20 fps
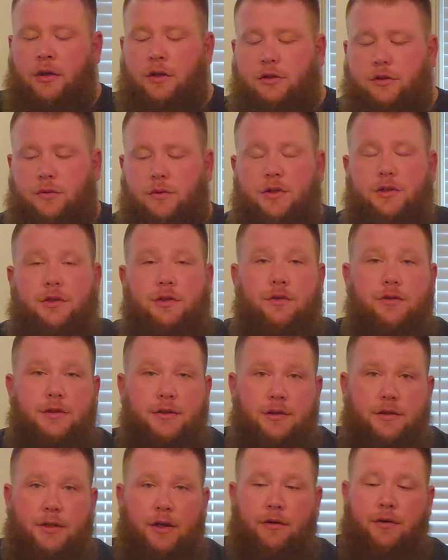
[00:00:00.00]
So we're just using
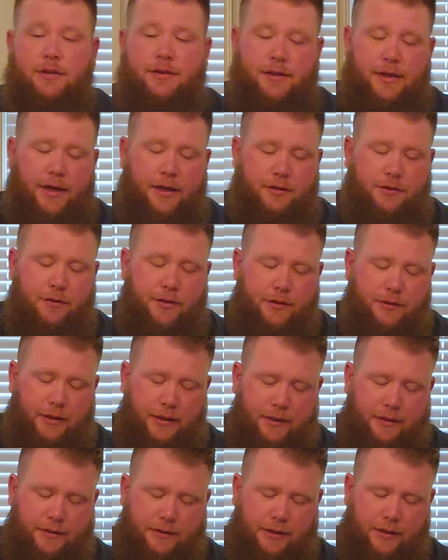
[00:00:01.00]
the Tony Chachere's,
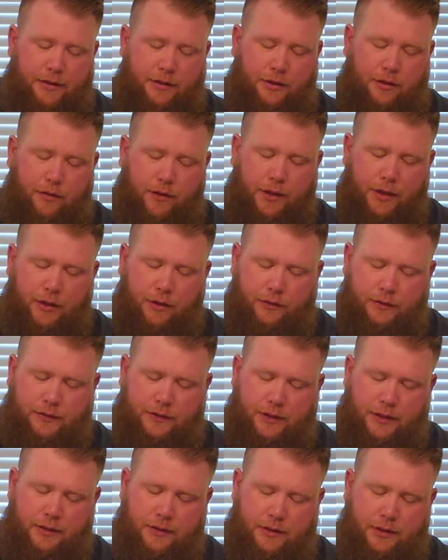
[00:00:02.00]
like I said, the Creole
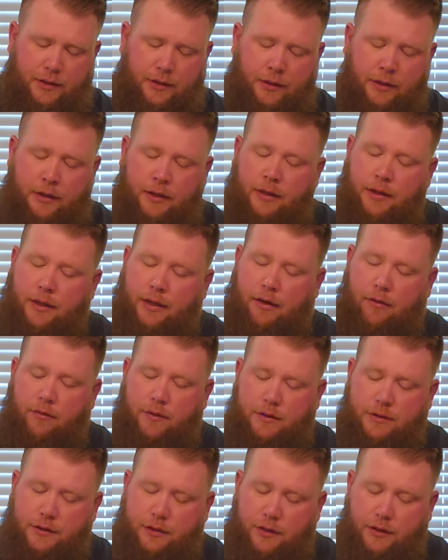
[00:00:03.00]
seasoning, and
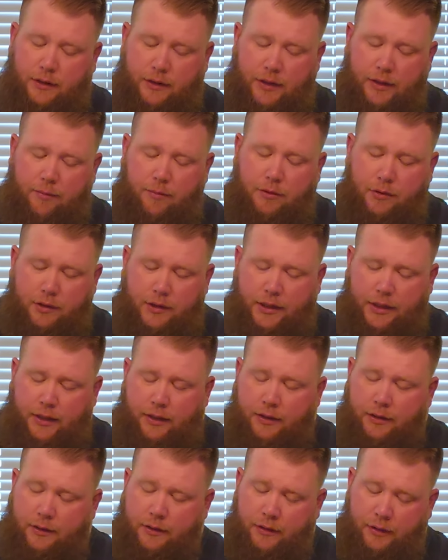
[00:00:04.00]
we're just gonna
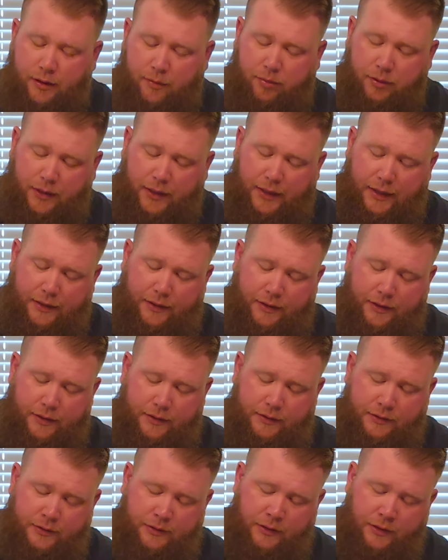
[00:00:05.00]
liberally apply
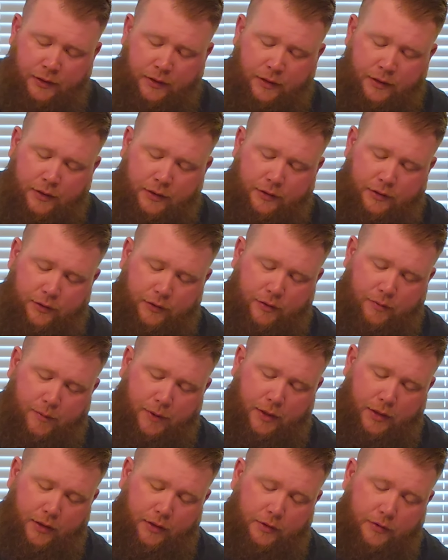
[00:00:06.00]
this to the
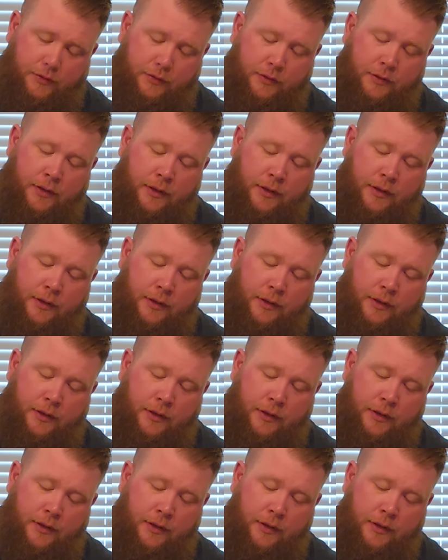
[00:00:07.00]
bird.